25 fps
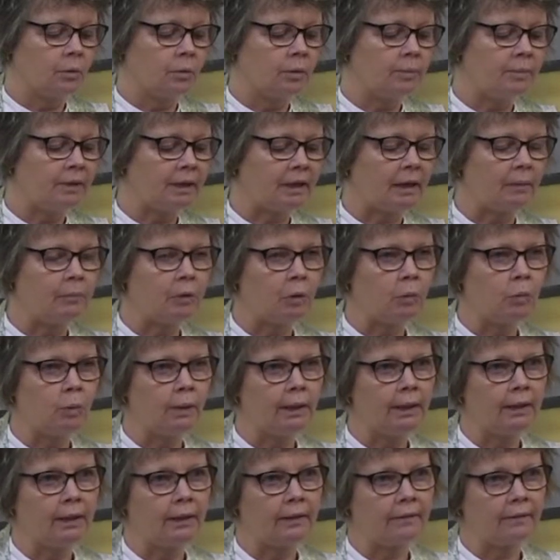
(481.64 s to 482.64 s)
We become
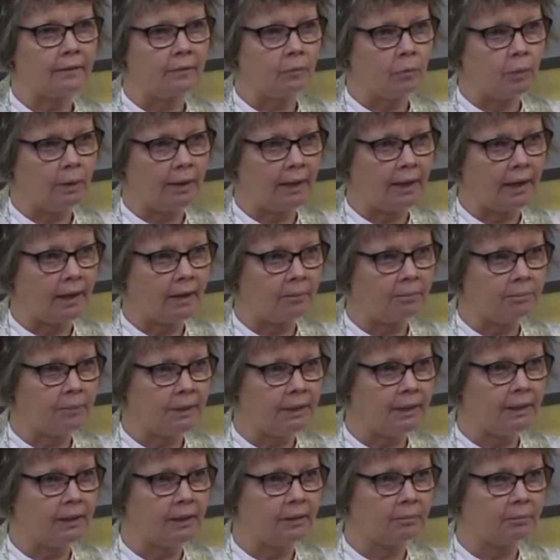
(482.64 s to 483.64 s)
aware that we are
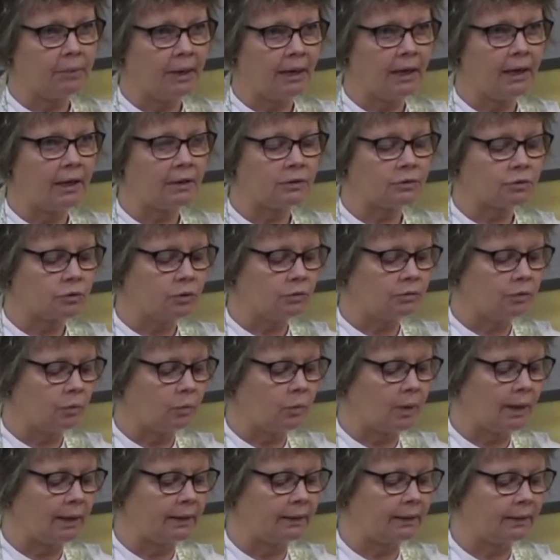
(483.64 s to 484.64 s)
being part of a
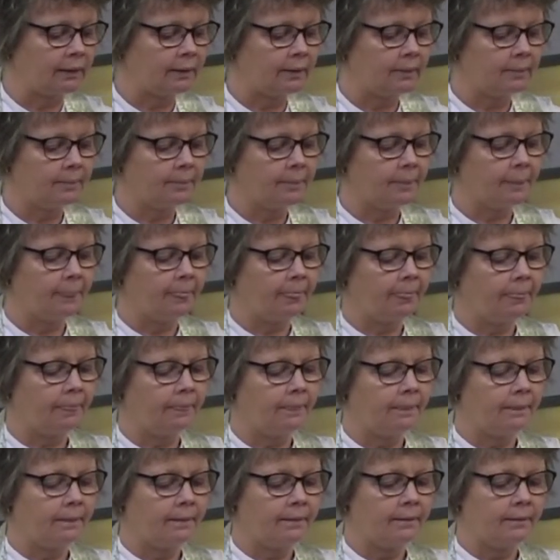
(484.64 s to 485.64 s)
one.
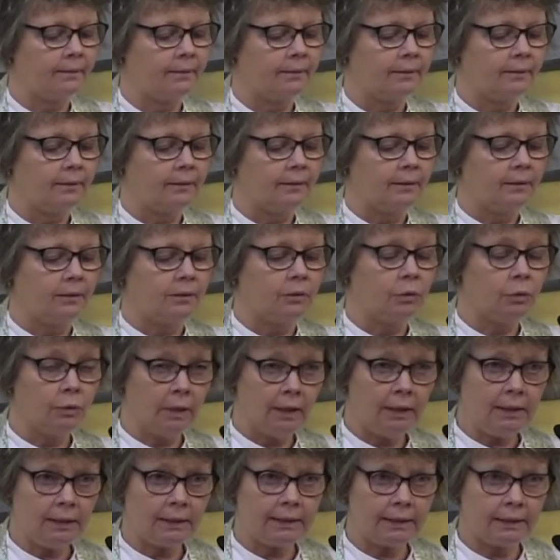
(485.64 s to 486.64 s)

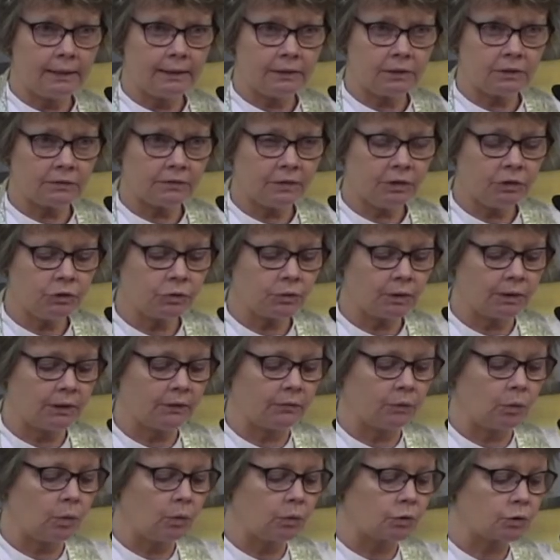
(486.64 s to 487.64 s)
Uniquely and individually,
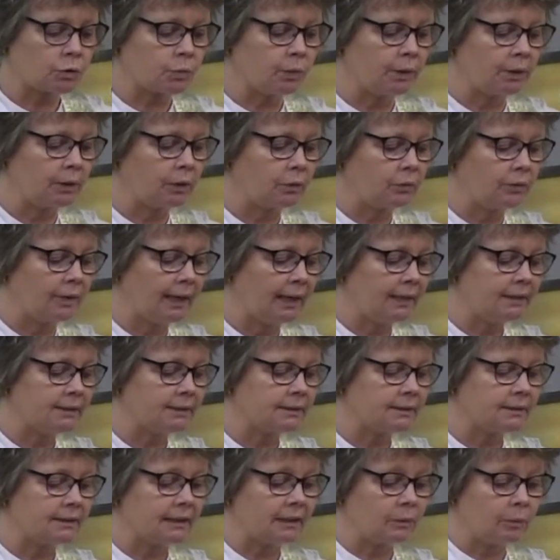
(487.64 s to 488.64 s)
of course, we're
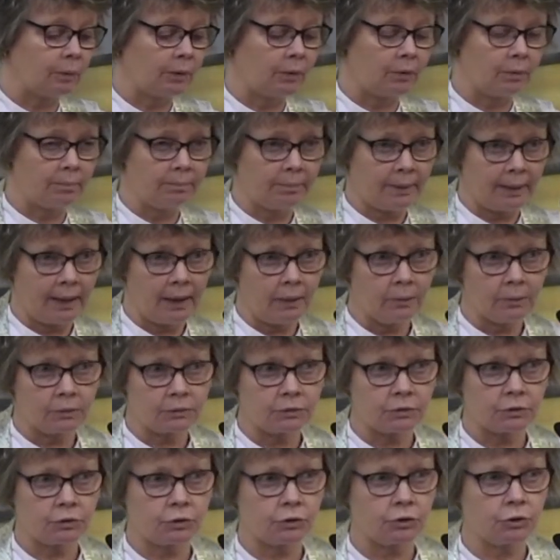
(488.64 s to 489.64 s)
created and we're
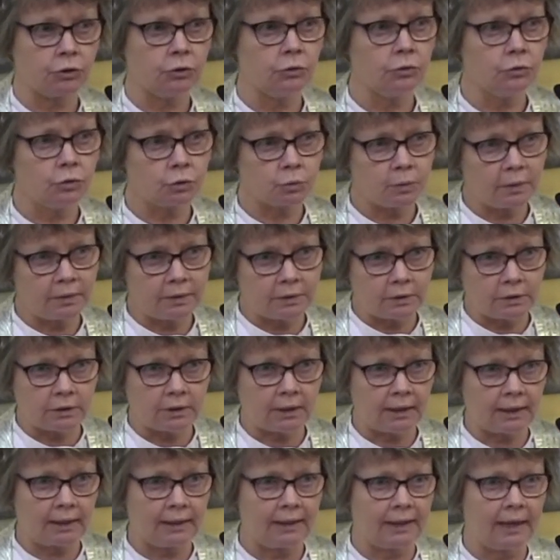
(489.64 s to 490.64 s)
empowered to choose whether to
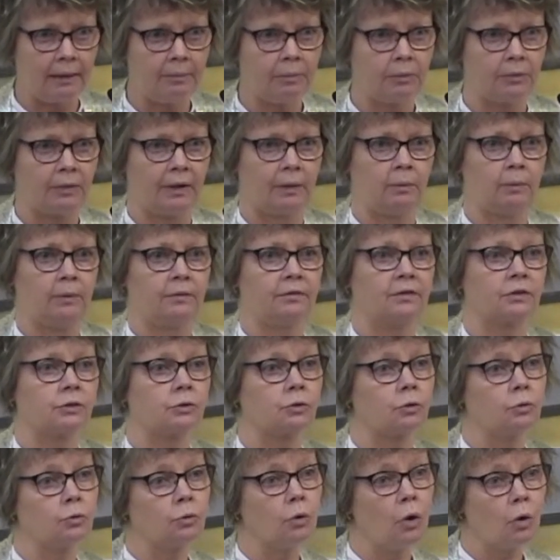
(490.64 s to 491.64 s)
collaborate with
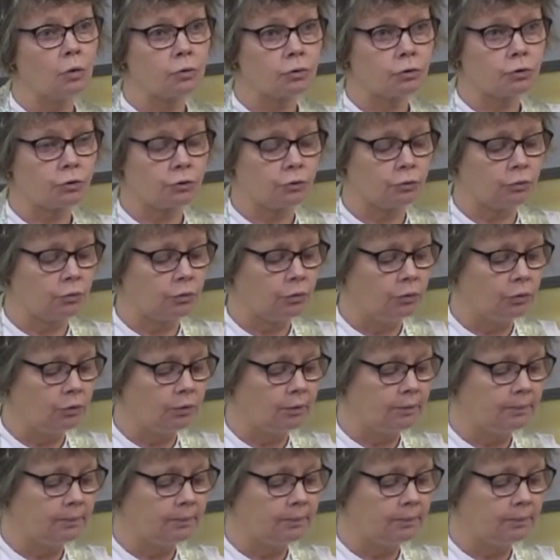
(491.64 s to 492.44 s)
this or not to.